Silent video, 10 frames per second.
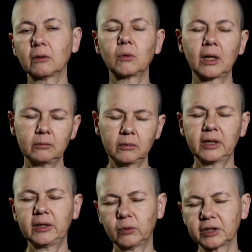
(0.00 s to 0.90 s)
Well,
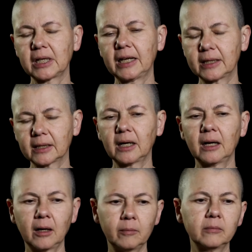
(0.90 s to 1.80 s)
it was like
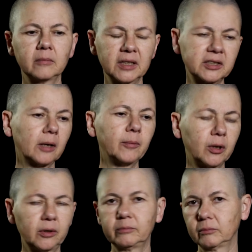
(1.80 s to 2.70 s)
a
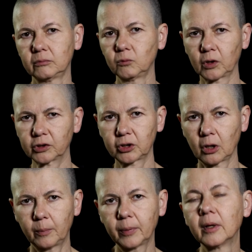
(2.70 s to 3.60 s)
summer
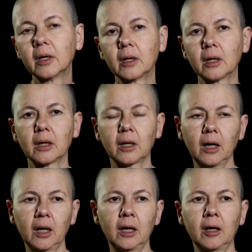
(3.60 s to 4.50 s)
workshop.
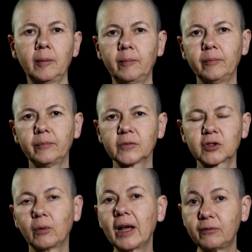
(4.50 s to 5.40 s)

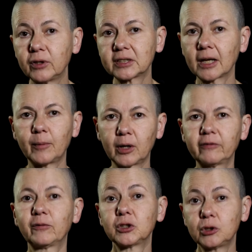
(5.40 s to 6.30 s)
So every
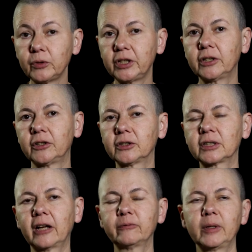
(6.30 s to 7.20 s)
summer for 2
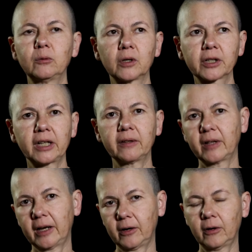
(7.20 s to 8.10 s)
years I've been working
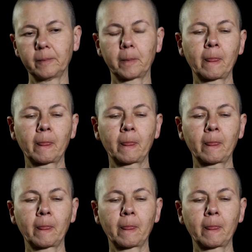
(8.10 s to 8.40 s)
there.